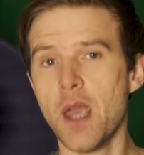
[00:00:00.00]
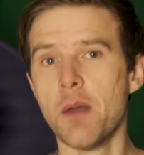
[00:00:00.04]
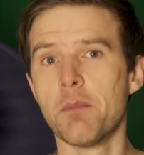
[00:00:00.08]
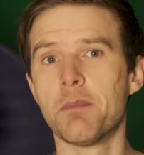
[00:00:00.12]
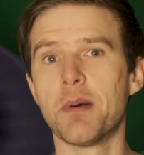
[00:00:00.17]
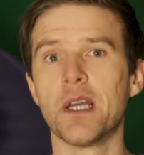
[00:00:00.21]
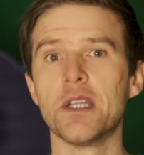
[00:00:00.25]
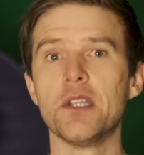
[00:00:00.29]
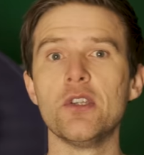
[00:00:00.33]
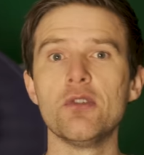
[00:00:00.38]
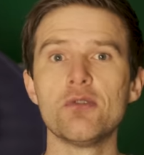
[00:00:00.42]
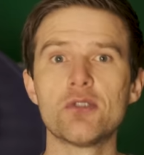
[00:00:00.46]

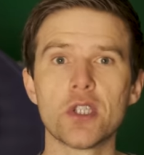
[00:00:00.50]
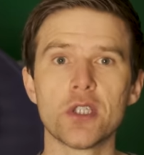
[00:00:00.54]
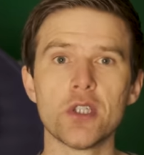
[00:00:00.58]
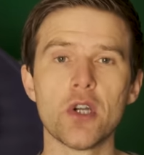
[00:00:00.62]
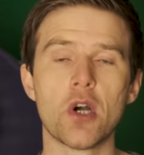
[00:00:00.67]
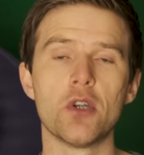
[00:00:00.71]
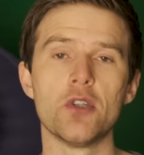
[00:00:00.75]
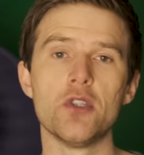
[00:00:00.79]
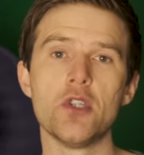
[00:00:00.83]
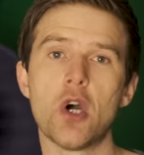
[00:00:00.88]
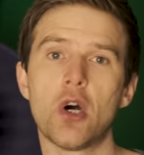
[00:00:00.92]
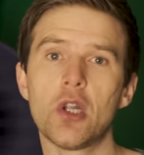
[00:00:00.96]
by using
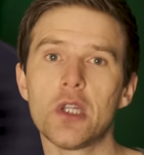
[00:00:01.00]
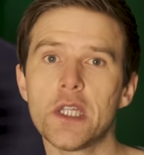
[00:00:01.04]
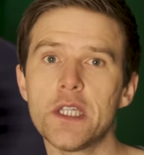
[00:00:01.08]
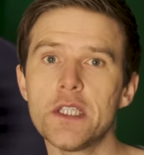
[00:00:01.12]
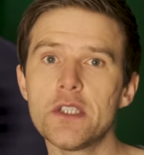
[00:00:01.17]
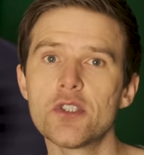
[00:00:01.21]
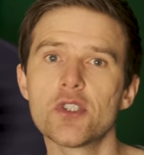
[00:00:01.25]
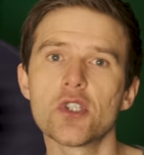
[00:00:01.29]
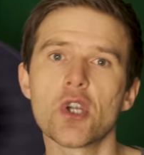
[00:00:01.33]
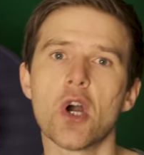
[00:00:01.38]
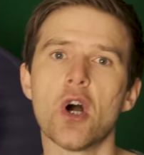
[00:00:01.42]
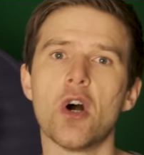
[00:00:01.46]
our
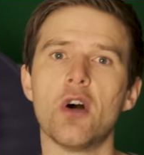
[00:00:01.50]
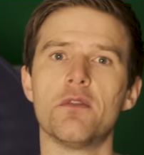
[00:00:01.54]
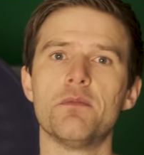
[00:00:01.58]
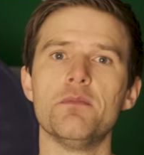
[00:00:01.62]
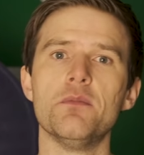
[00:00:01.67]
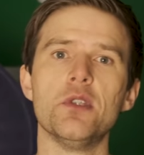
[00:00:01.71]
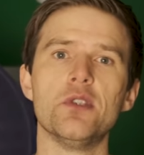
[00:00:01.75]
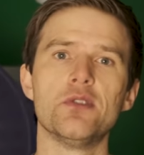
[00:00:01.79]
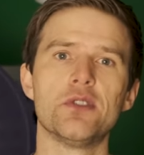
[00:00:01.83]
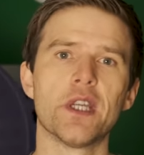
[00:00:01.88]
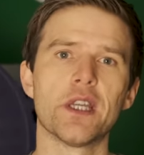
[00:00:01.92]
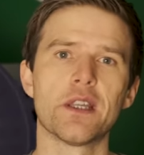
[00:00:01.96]
knowledge of
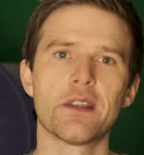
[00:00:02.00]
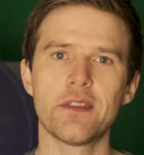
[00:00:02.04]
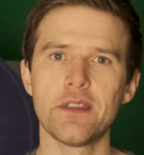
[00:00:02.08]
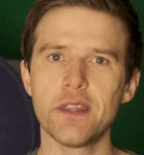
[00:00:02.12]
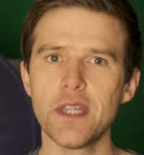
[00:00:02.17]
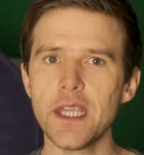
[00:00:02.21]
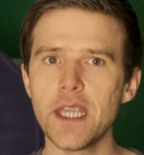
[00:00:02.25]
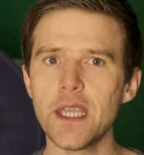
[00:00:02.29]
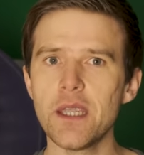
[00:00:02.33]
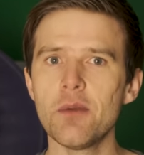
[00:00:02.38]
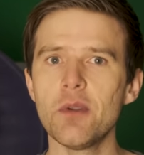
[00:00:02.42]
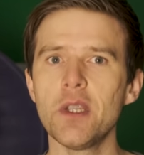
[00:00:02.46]
music
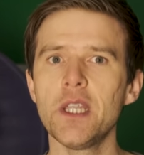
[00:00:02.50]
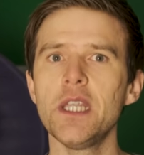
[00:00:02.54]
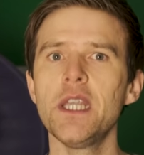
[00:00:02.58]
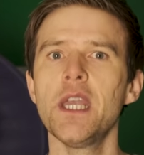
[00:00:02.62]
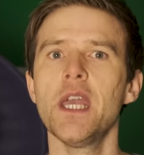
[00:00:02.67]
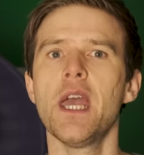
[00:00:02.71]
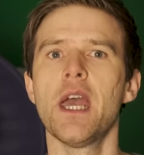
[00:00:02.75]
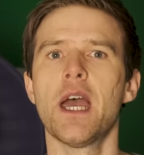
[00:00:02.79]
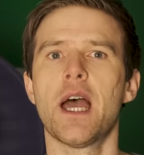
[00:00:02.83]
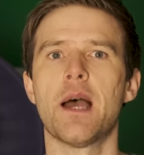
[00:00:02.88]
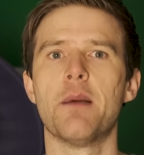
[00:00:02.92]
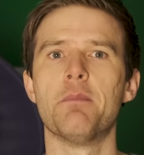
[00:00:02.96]
theory
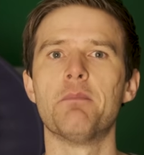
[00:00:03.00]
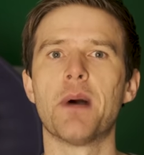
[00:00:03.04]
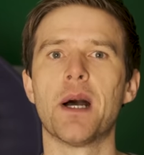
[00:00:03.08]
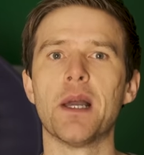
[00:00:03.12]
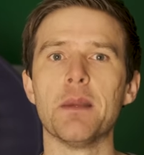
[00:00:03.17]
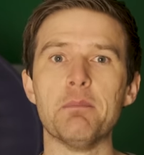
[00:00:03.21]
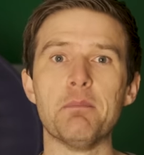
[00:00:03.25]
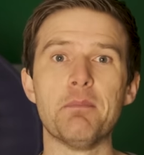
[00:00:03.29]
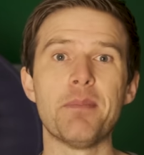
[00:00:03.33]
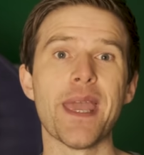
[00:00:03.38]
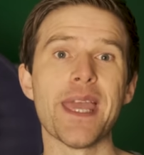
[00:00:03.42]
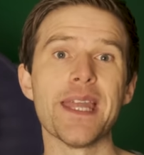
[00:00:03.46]
and by
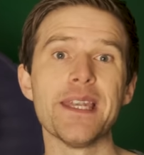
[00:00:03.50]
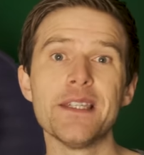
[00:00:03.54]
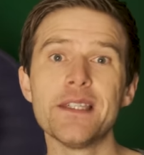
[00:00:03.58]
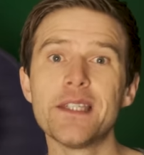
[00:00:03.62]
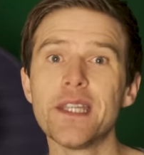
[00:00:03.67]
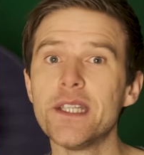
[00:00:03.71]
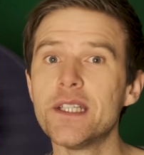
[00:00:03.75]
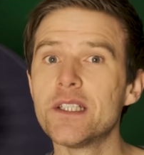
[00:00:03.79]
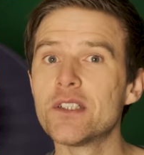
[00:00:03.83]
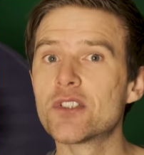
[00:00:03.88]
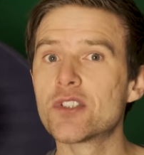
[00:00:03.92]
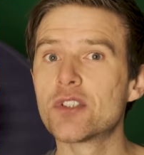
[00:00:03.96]

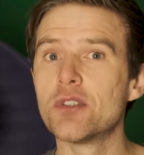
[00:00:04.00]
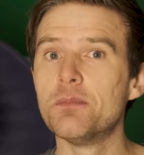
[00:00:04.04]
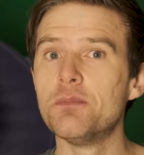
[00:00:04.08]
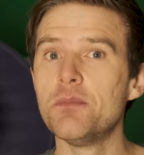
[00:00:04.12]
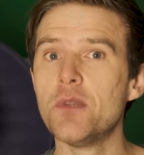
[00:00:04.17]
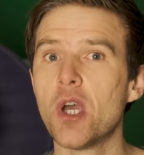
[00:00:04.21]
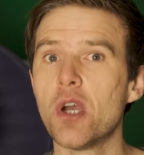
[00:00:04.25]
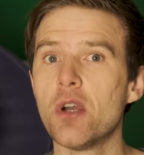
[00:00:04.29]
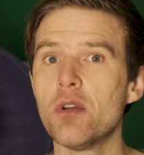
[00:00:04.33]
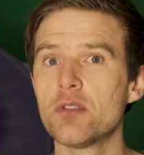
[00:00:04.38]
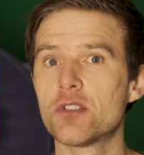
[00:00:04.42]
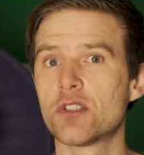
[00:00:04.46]
bending some
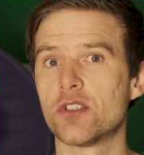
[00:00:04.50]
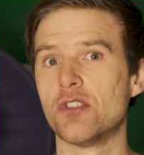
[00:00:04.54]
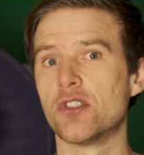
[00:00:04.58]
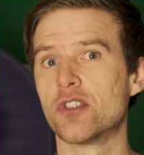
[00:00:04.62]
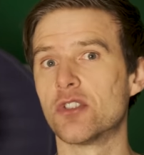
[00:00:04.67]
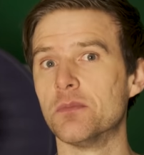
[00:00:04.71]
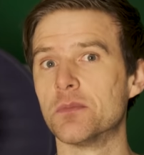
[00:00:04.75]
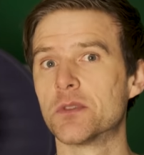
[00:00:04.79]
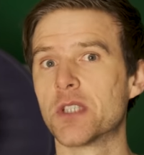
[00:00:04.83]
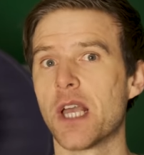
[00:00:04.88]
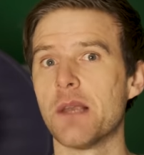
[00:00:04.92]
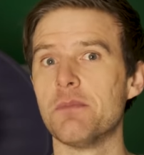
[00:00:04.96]
notes and
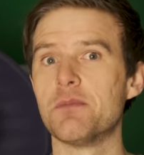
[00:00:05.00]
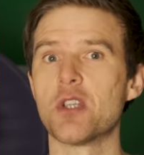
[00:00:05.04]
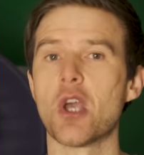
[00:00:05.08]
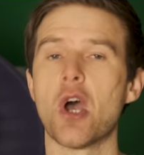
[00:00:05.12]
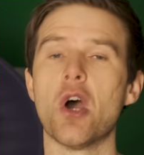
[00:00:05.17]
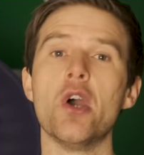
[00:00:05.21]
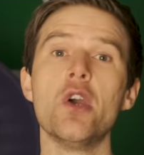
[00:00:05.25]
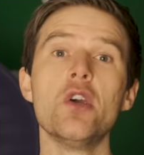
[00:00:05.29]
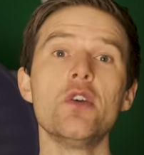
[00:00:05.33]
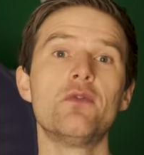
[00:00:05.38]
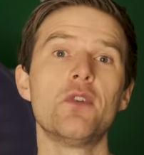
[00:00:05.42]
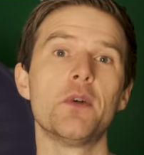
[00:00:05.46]
sometimes
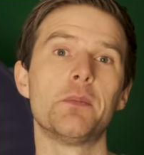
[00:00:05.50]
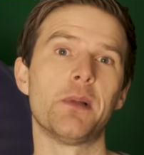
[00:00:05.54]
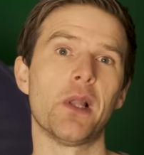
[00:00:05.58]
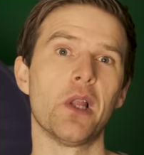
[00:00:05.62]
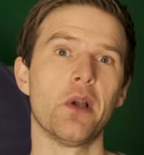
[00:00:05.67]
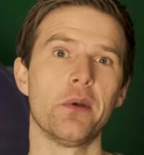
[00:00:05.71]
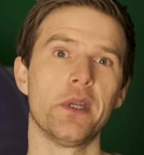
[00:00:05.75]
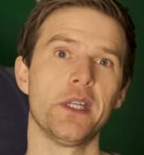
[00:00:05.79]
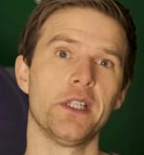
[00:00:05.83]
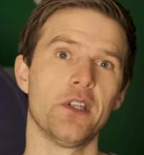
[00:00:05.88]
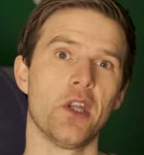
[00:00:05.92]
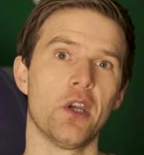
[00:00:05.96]

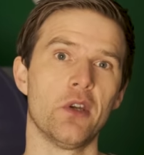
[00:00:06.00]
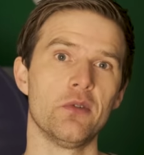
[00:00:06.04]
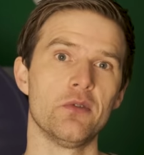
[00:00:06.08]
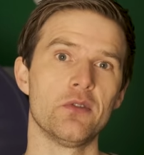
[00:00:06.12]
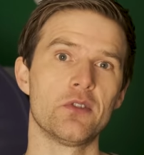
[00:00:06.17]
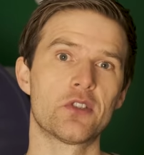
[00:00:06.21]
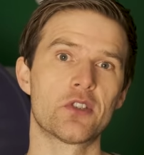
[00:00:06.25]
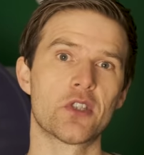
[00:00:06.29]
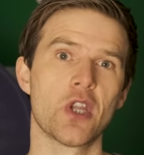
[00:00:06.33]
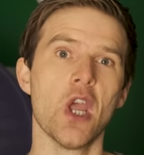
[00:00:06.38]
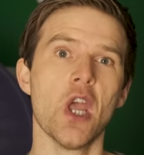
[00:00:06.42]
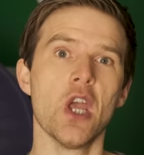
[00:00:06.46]
overblowing
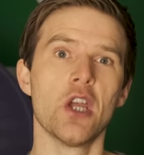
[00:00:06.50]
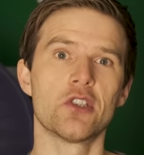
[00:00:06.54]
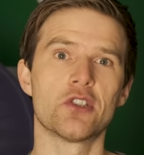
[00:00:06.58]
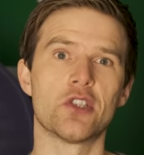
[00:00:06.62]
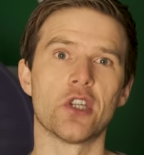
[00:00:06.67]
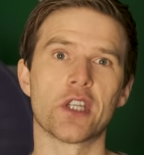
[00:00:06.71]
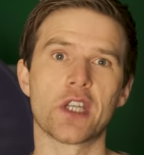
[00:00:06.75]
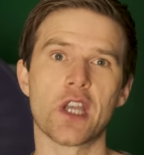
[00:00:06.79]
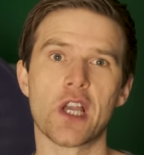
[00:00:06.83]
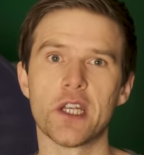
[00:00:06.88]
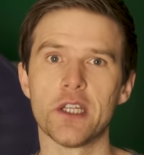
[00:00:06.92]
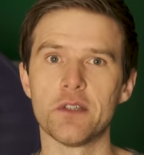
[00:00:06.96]
notes
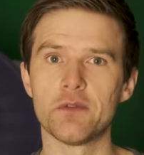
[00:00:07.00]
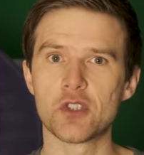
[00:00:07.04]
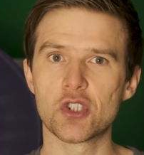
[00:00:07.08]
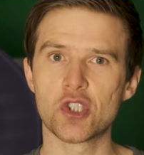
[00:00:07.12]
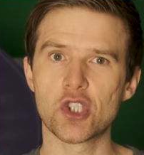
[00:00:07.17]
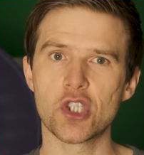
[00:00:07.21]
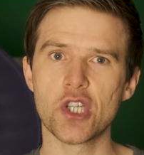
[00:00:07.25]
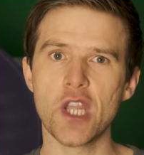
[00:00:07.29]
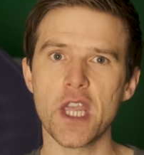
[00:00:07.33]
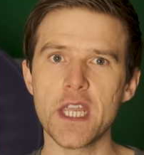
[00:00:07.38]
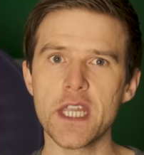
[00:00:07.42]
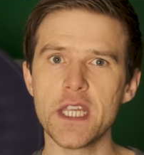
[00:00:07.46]
to kind of
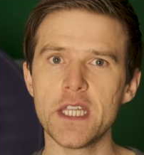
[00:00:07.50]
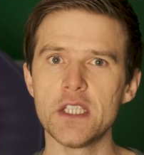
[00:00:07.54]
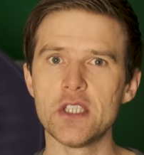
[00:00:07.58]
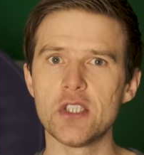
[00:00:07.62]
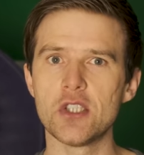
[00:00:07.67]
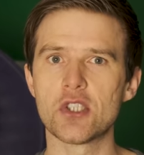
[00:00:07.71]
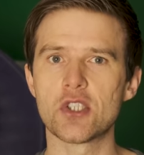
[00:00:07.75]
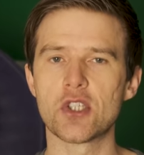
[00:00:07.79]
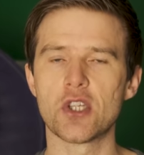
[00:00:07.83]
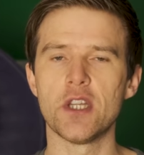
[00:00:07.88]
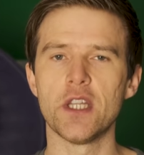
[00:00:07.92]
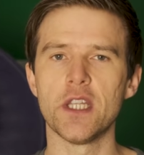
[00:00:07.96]

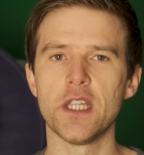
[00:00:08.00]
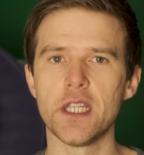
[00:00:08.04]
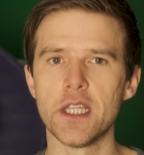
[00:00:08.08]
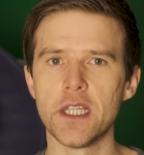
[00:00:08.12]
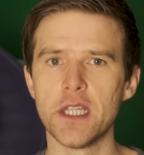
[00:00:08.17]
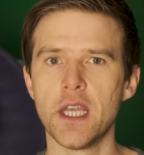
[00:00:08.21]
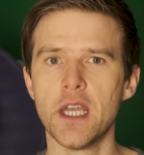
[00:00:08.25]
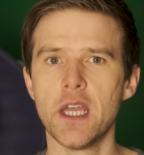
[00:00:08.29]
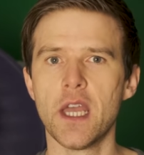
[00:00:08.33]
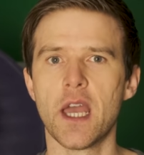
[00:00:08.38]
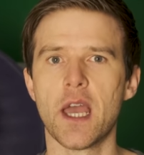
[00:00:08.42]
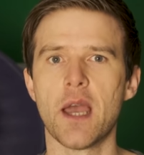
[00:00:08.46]
change
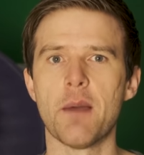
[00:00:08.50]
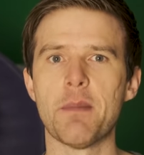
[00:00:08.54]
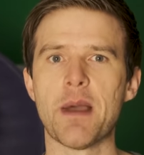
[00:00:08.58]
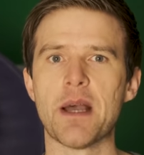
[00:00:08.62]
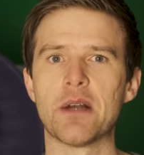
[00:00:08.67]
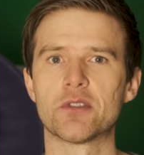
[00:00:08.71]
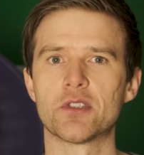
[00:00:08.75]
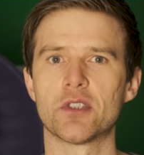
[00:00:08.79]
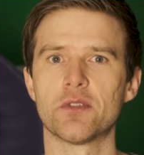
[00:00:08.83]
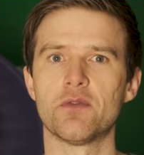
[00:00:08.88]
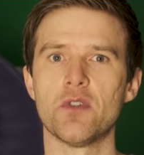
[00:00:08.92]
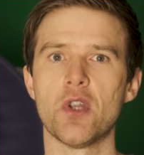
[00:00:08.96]
the
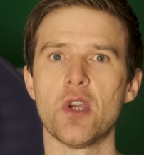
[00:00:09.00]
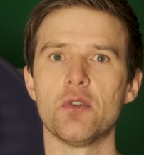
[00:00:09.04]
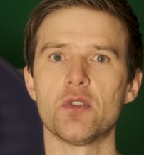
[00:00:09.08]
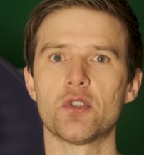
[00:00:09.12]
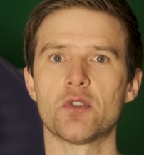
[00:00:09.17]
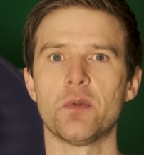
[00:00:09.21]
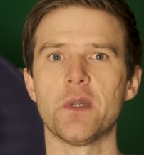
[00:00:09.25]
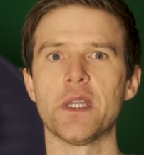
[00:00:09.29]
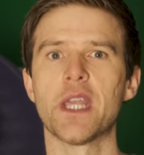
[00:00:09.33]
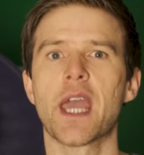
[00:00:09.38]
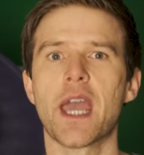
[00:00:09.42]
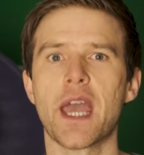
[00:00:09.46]
amount of
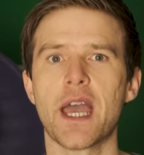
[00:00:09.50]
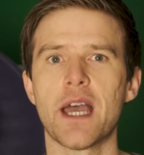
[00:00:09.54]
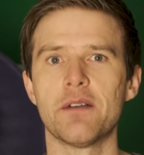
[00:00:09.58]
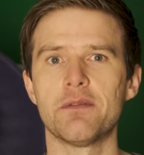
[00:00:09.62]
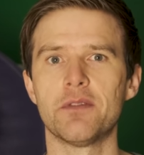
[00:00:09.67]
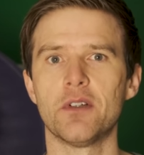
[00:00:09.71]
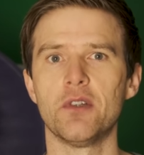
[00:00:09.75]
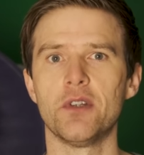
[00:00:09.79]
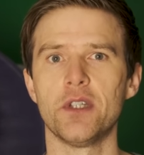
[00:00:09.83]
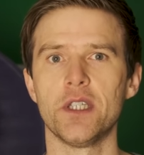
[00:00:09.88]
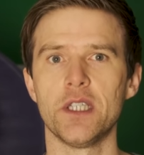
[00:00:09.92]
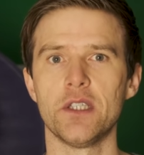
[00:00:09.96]
notes we have
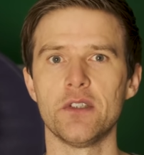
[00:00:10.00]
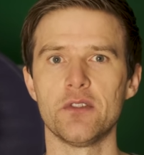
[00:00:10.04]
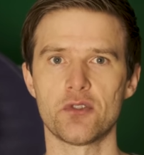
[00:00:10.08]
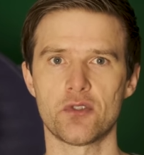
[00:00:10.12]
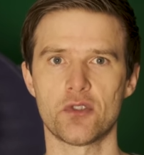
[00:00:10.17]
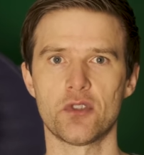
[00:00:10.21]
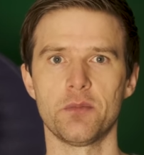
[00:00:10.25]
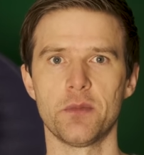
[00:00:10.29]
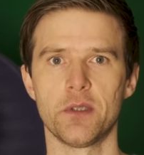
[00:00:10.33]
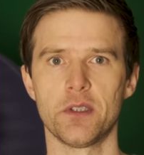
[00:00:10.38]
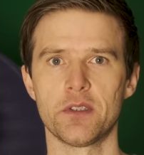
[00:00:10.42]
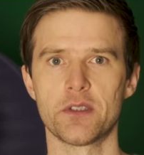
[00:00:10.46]
on the
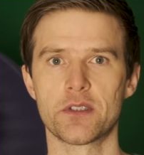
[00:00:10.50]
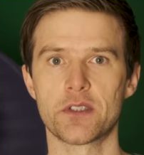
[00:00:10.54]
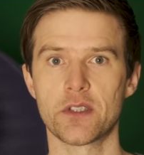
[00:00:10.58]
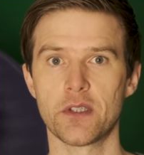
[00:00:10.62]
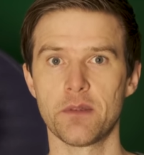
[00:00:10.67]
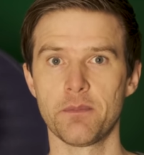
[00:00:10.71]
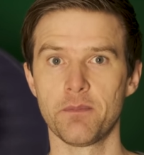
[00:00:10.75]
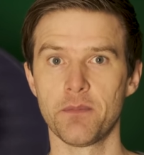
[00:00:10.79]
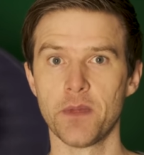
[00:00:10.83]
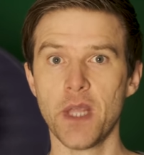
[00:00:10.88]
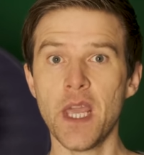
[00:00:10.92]
instrument.